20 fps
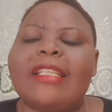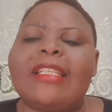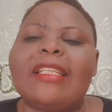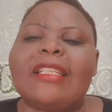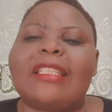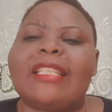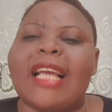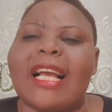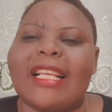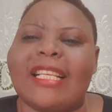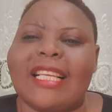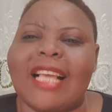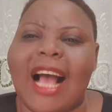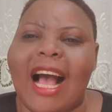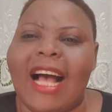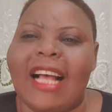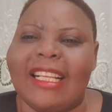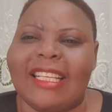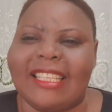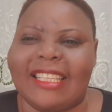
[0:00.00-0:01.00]

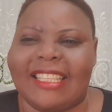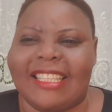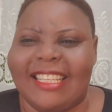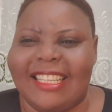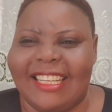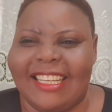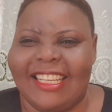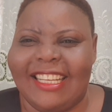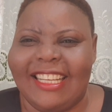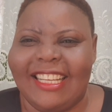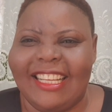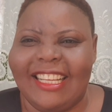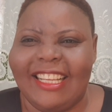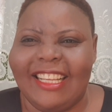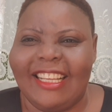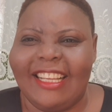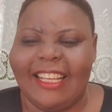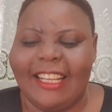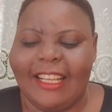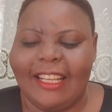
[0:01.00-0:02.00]
churches,
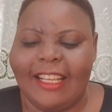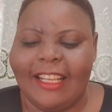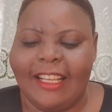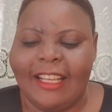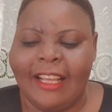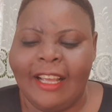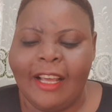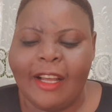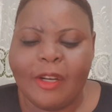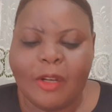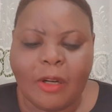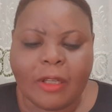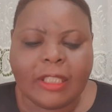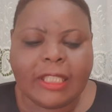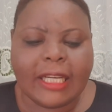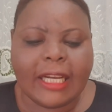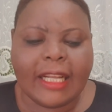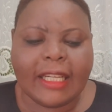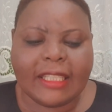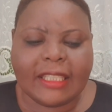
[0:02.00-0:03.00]

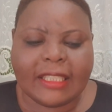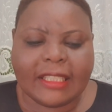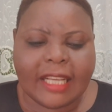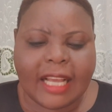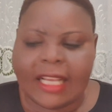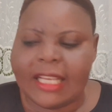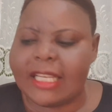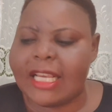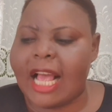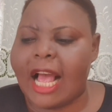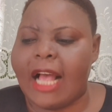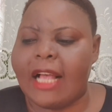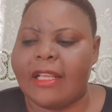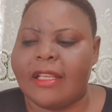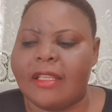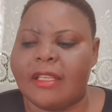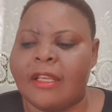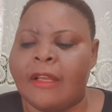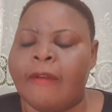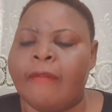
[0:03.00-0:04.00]
don't let
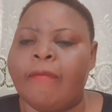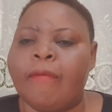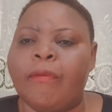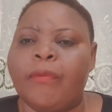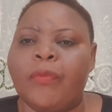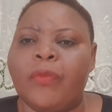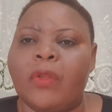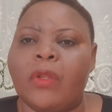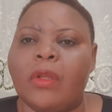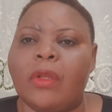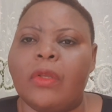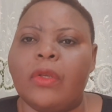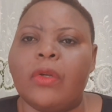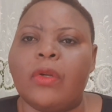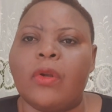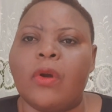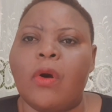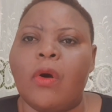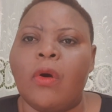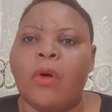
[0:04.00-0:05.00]
churches, you
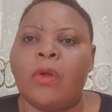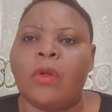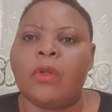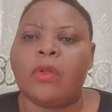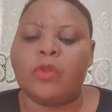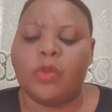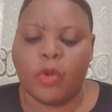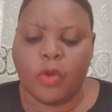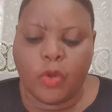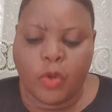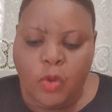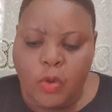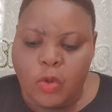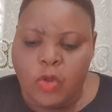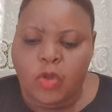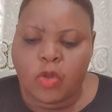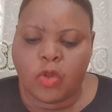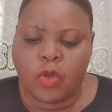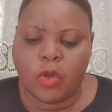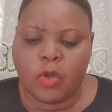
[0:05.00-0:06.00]
know, to
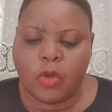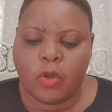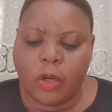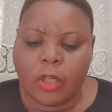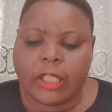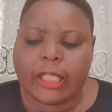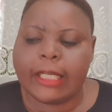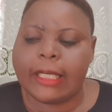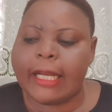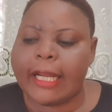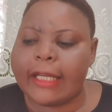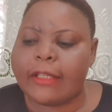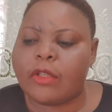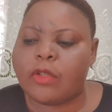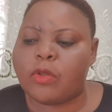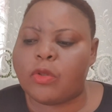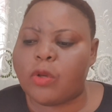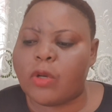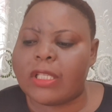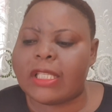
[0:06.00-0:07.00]
use you. Don't
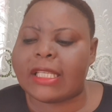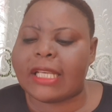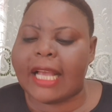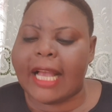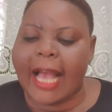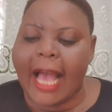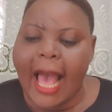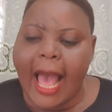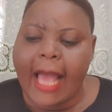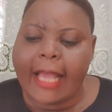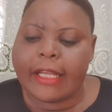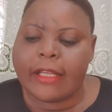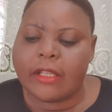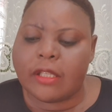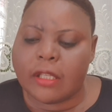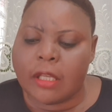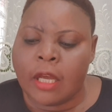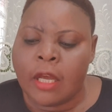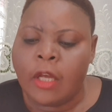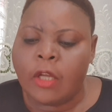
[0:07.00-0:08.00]
let those
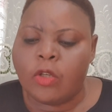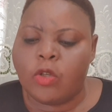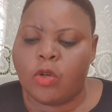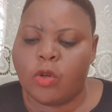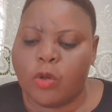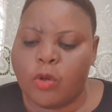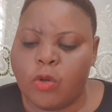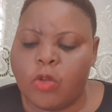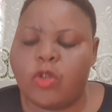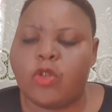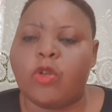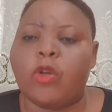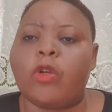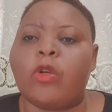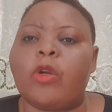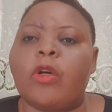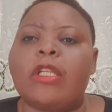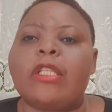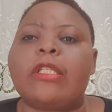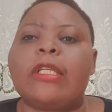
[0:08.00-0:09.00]
guys to lose you.
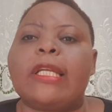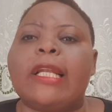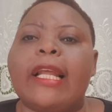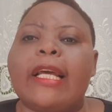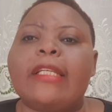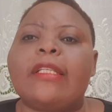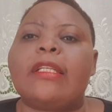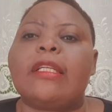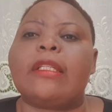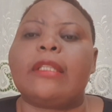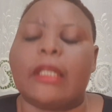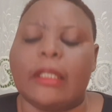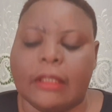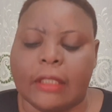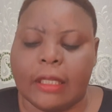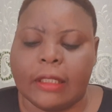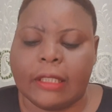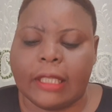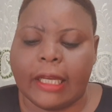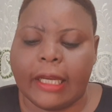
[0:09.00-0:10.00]
Don't let
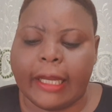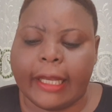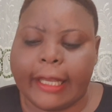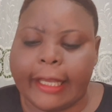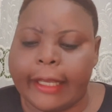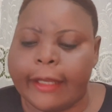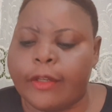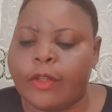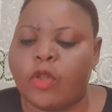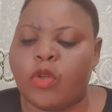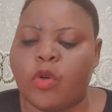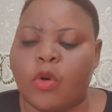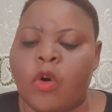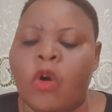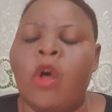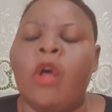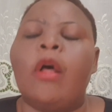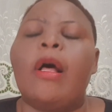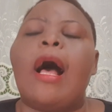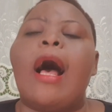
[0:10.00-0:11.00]
the
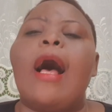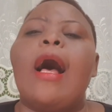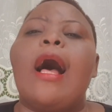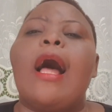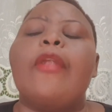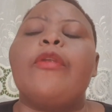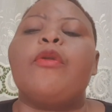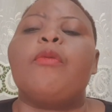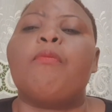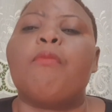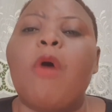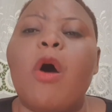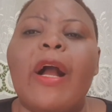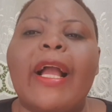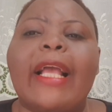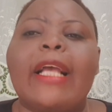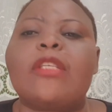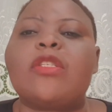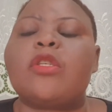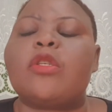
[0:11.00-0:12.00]
Gintu and
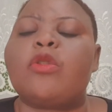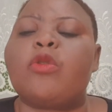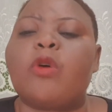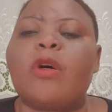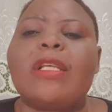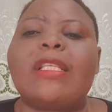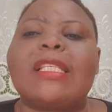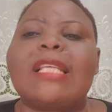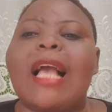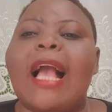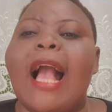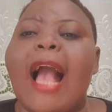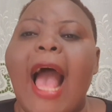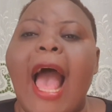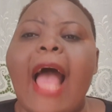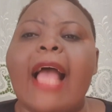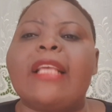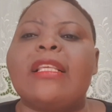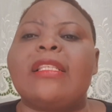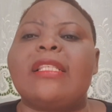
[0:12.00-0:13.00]
Moges, those
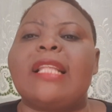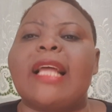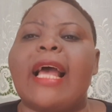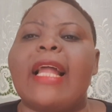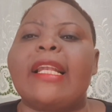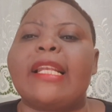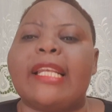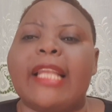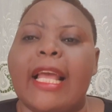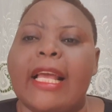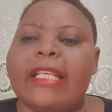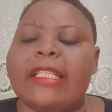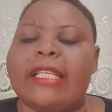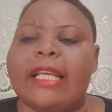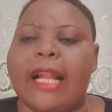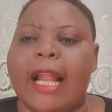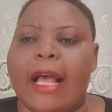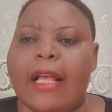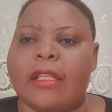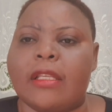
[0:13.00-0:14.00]
guys, they are
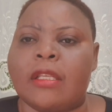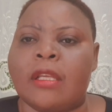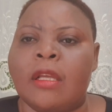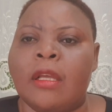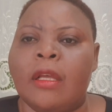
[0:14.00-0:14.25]
dangerous.